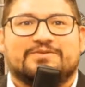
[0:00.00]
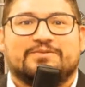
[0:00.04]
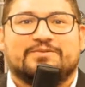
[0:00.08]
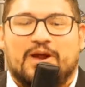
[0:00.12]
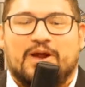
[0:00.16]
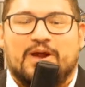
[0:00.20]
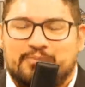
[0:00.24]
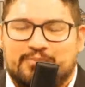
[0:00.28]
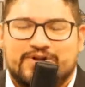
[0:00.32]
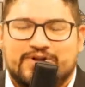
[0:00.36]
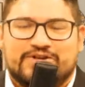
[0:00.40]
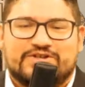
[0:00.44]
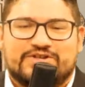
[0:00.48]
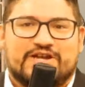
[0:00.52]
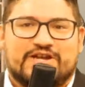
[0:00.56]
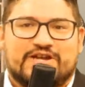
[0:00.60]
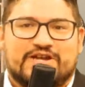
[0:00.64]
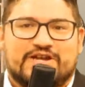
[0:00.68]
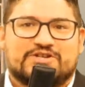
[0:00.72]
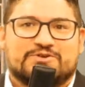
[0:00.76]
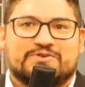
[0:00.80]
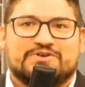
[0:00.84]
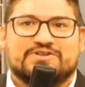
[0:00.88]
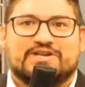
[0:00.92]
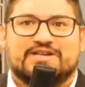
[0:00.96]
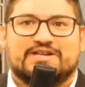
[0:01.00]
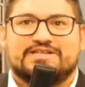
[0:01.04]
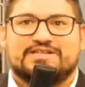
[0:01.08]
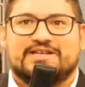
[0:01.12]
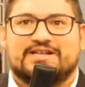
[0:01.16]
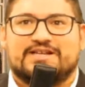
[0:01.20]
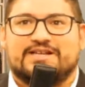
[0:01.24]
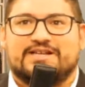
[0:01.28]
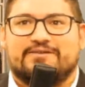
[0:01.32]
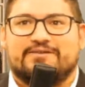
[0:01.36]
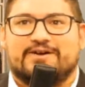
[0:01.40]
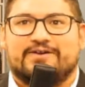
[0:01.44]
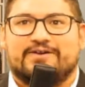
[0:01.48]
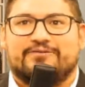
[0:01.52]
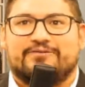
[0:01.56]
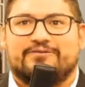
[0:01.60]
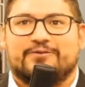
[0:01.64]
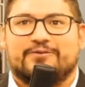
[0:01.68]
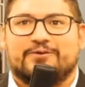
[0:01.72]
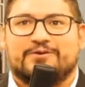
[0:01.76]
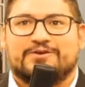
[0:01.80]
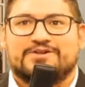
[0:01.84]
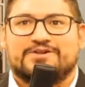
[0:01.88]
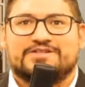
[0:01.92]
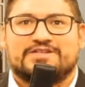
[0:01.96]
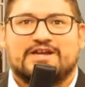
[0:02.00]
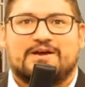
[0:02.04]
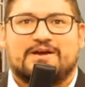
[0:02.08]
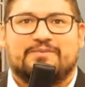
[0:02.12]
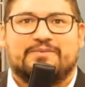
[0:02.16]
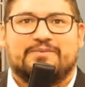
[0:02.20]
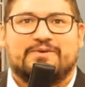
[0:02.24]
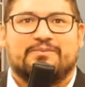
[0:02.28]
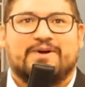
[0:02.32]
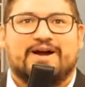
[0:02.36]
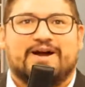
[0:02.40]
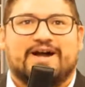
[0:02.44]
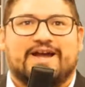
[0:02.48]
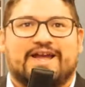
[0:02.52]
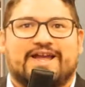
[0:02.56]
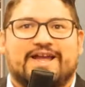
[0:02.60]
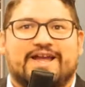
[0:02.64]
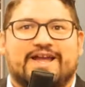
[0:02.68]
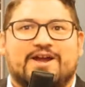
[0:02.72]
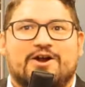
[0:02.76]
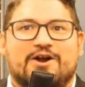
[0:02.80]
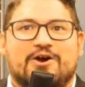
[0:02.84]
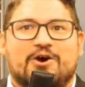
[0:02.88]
Appreciate you, Mr. Saldivar, for stopping by.